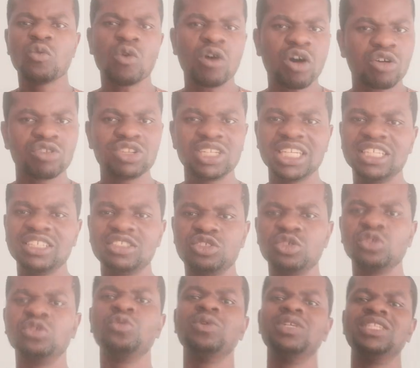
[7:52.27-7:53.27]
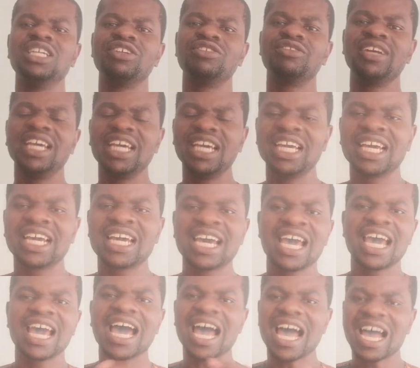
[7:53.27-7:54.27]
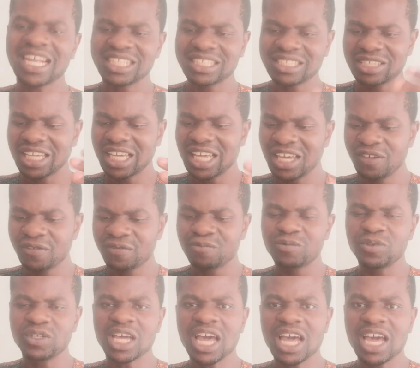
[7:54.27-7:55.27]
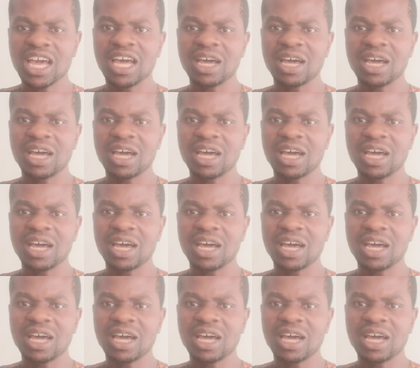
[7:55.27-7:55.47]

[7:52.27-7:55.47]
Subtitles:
What could he do with the ring? And if